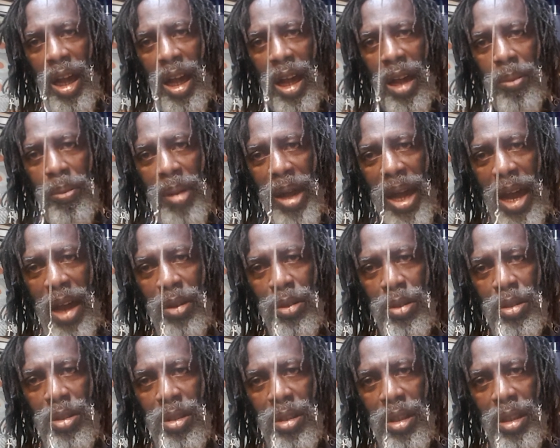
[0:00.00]

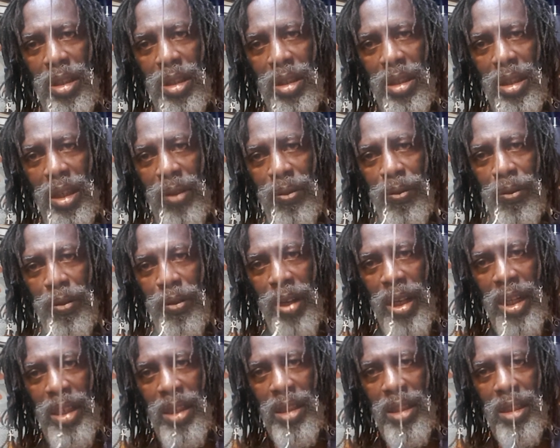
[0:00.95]
about
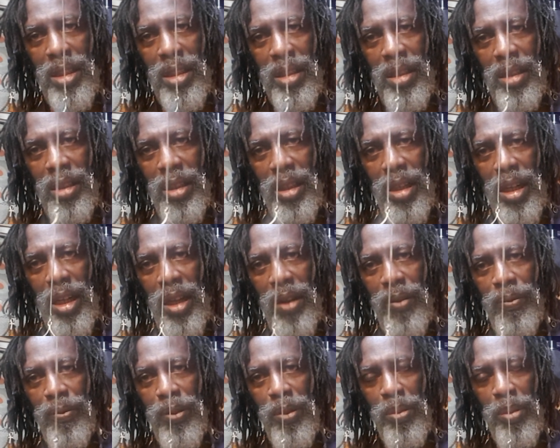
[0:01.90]
different
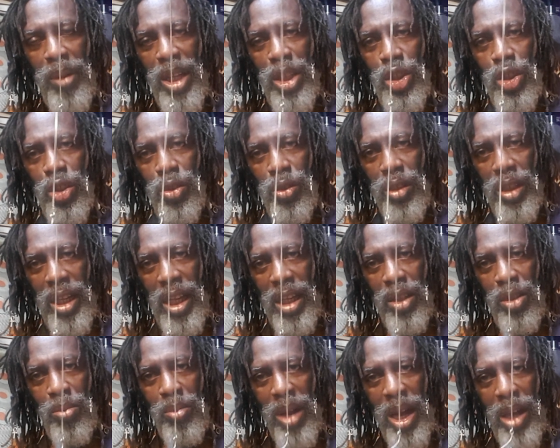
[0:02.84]
information that
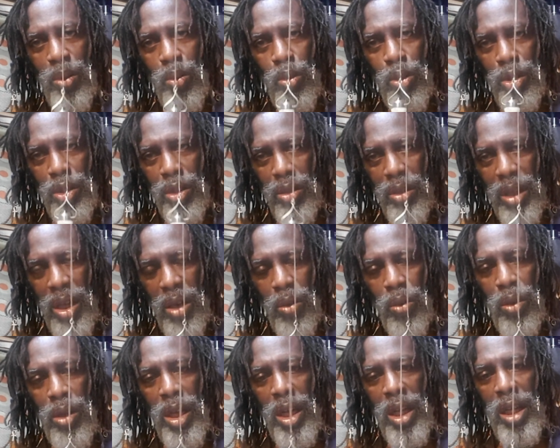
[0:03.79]
you might want to
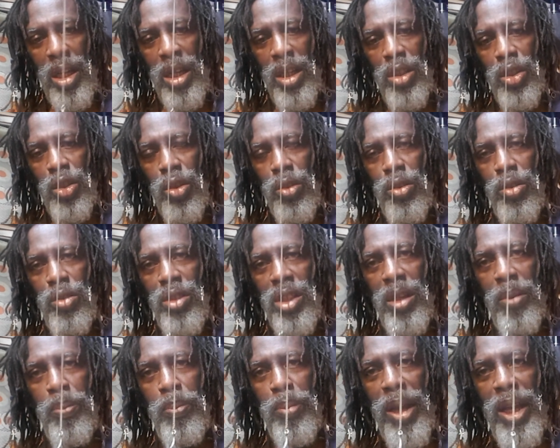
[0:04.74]
know. So
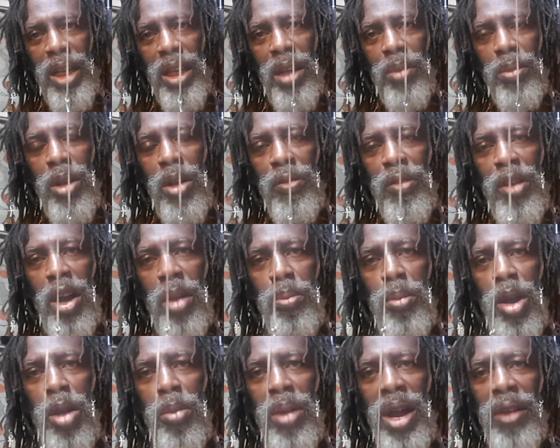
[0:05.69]
using a pendulum over a
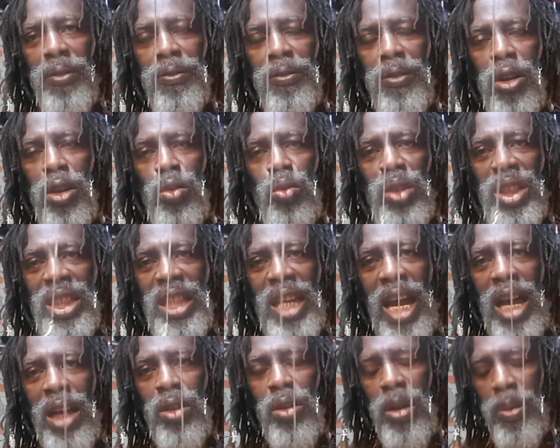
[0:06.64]
mobile phone
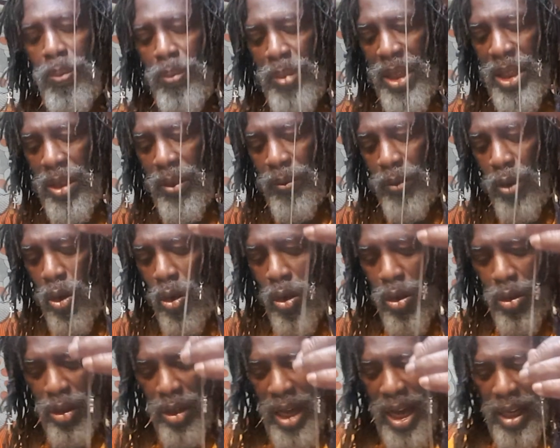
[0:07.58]
without a piece of
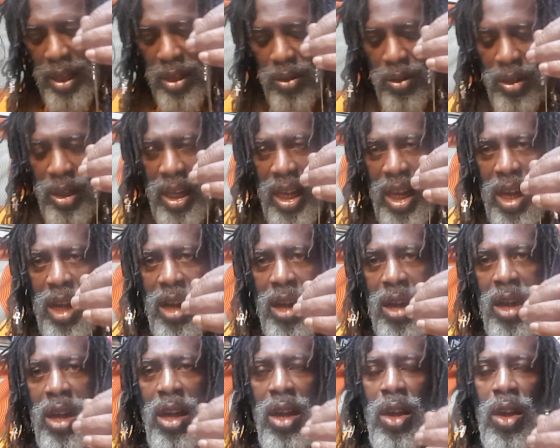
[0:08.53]
orgonite on there,
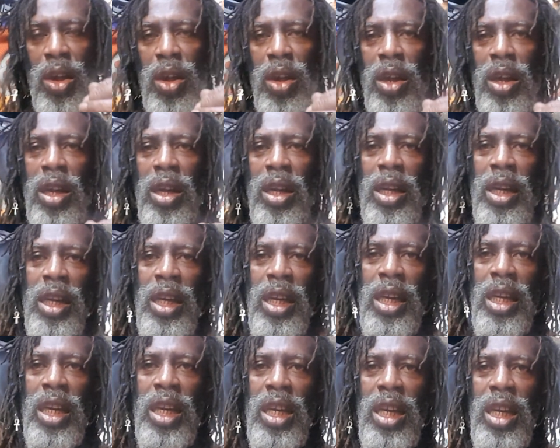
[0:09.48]

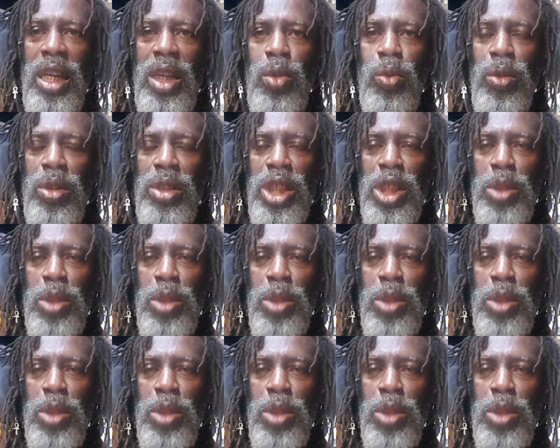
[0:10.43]
it will